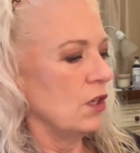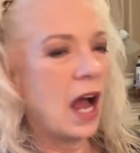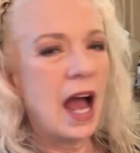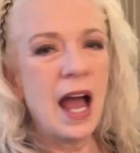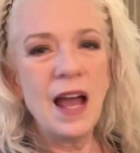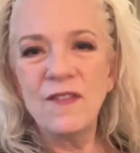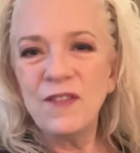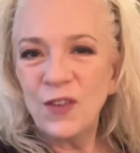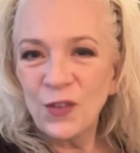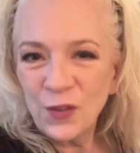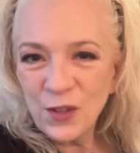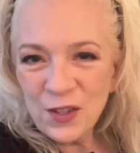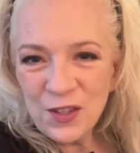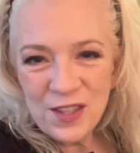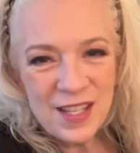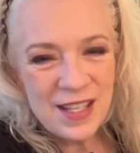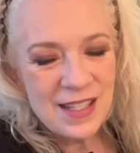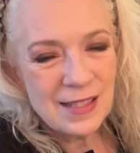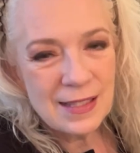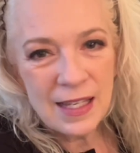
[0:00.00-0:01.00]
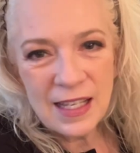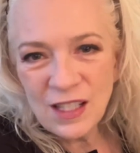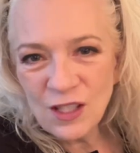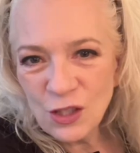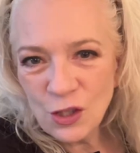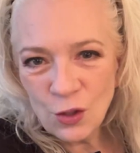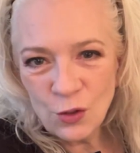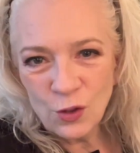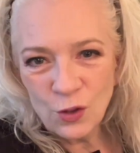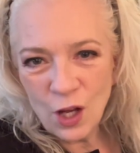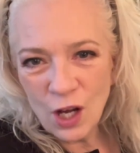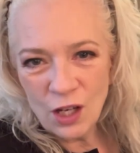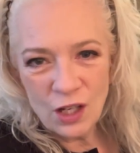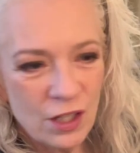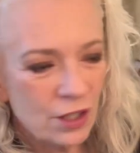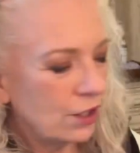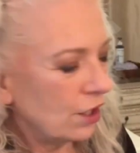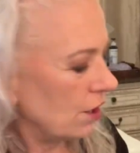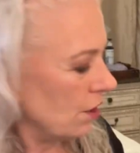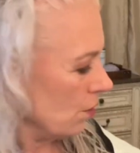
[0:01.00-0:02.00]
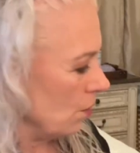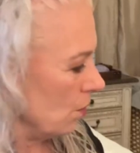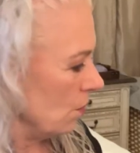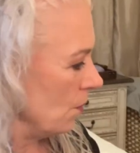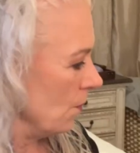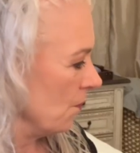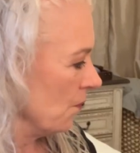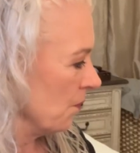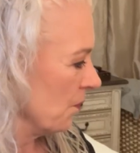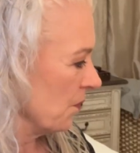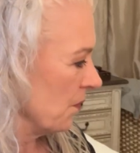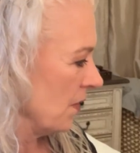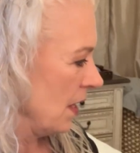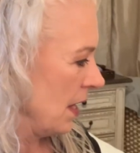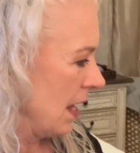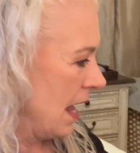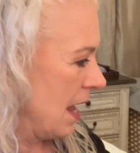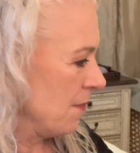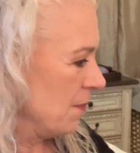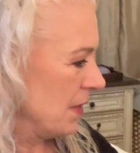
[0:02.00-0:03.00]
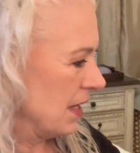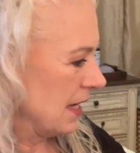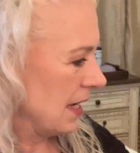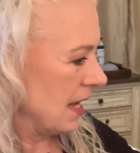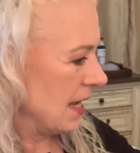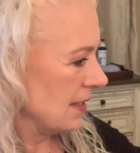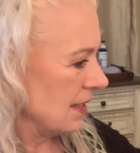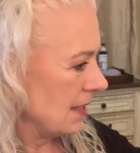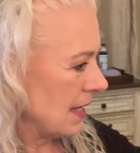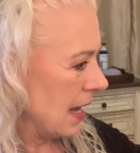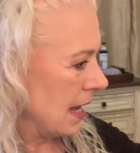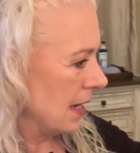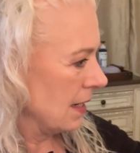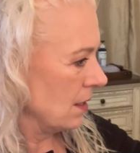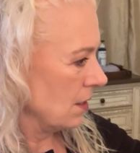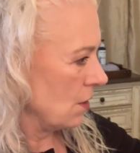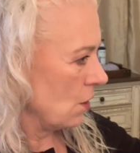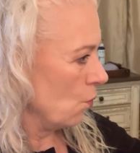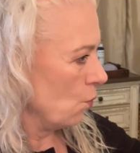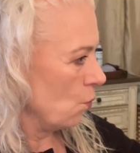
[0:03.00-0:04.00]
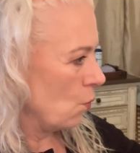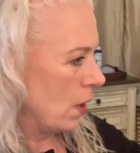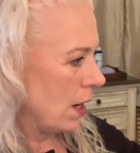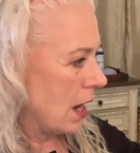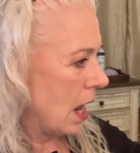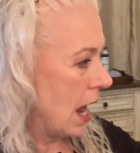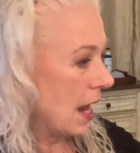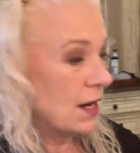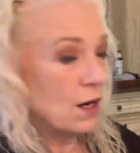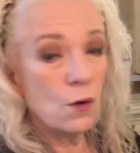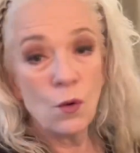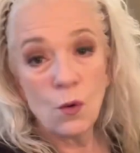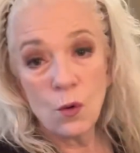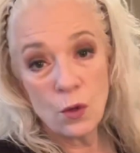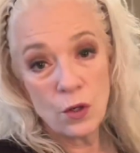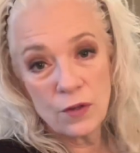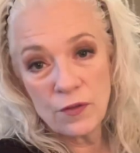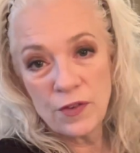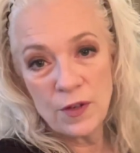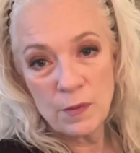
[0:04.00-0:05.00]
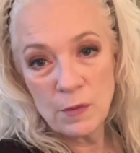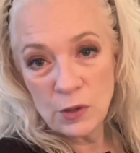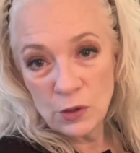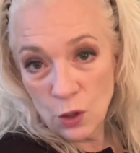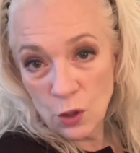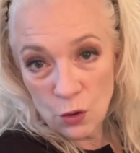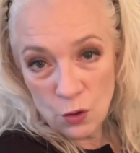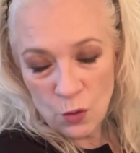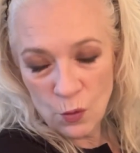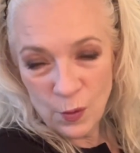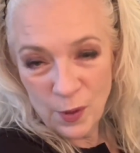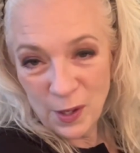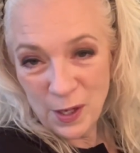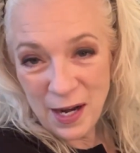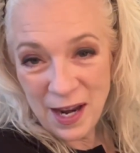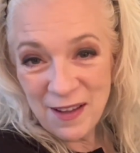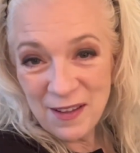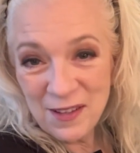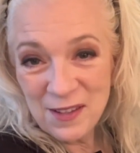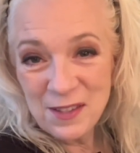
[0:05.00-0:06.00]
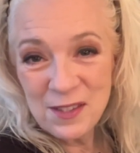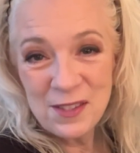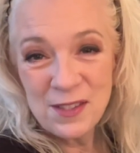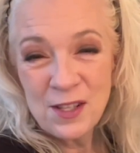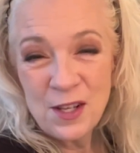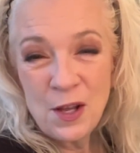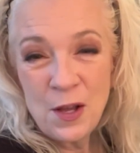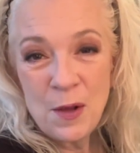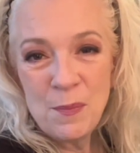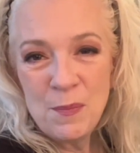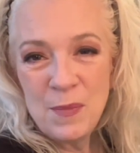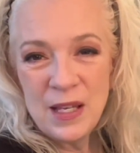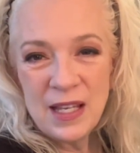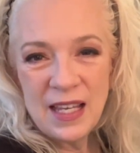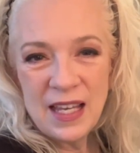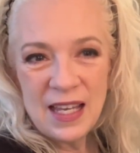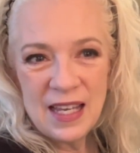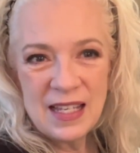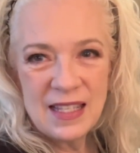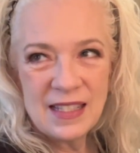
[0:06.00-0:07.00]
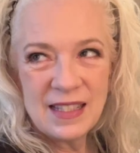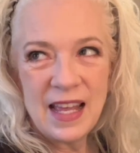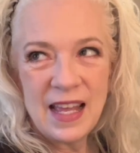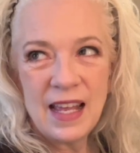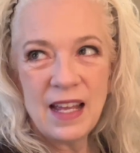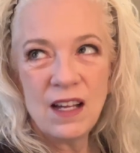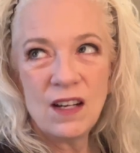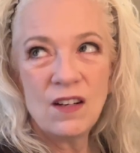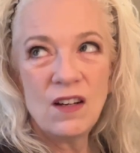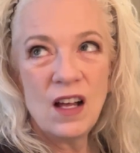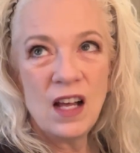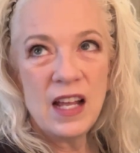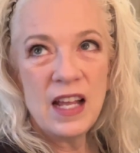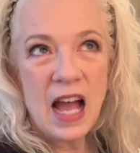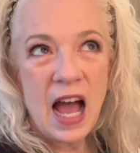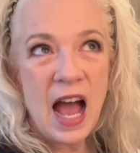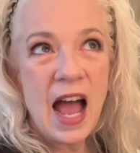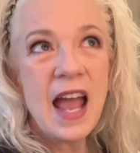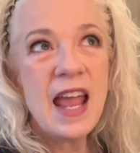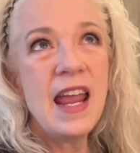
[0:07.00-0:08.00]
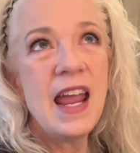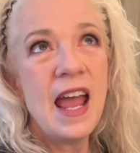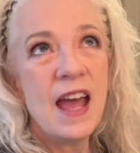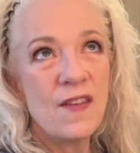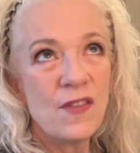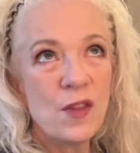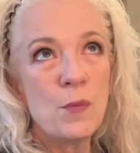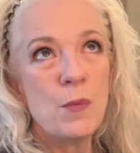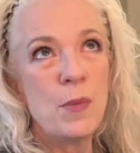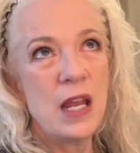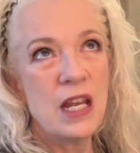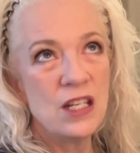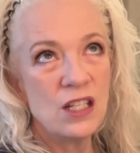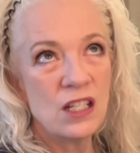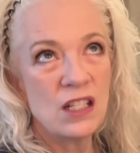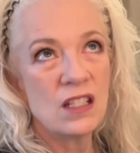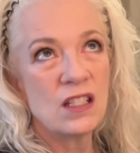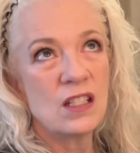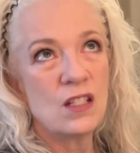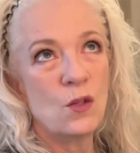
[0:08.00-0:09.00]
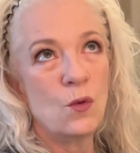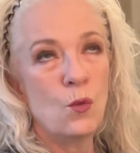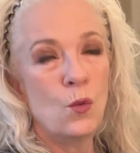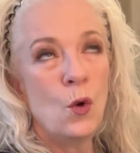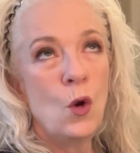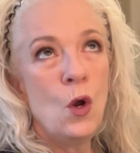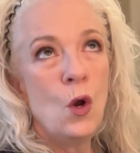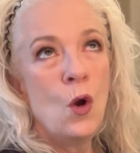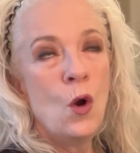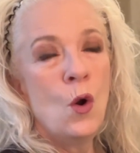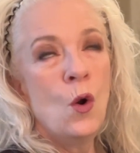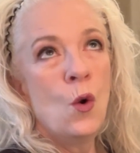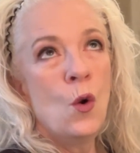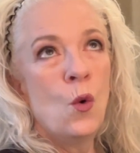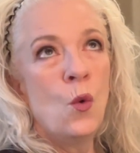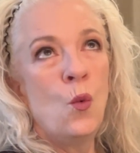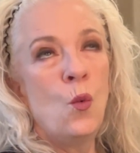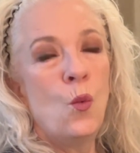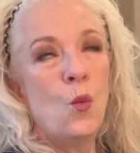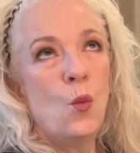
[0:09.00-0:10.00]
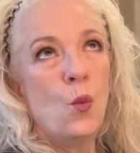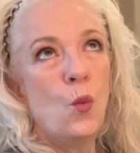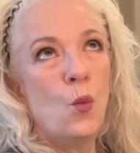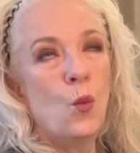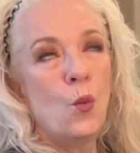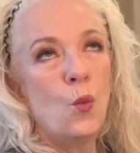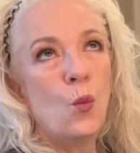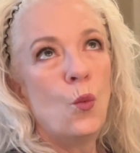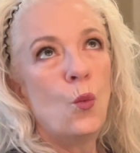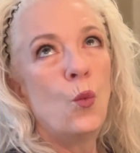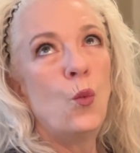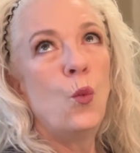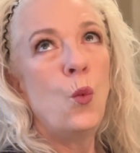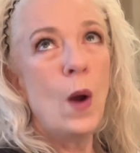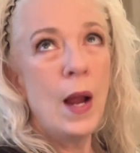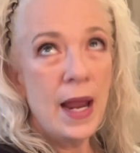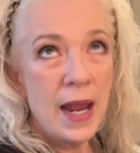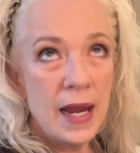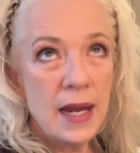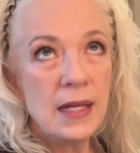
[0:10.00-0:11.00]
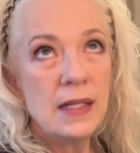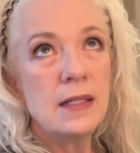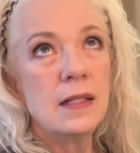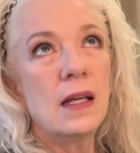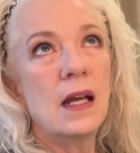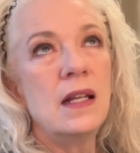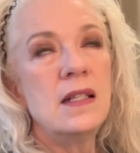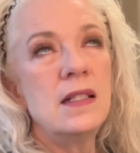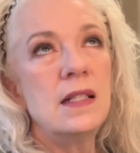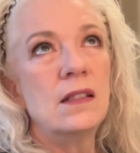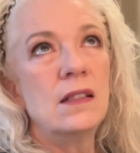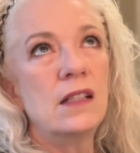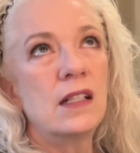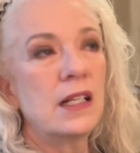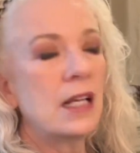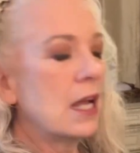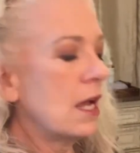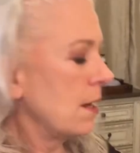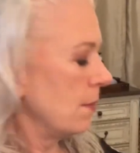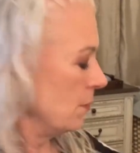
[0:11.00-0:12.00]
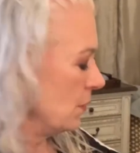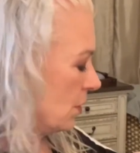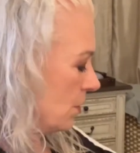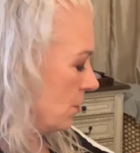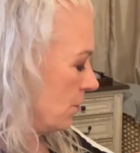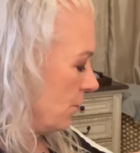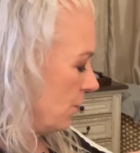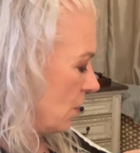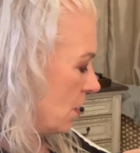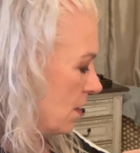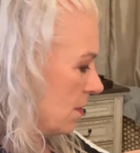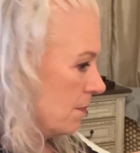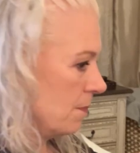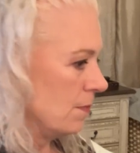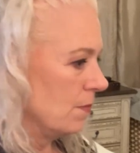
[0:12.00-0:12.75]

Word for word: I've ordered these things so long ago, and because I don't I don't order from the local warehouse because they all, I have the patience to wait until it comes from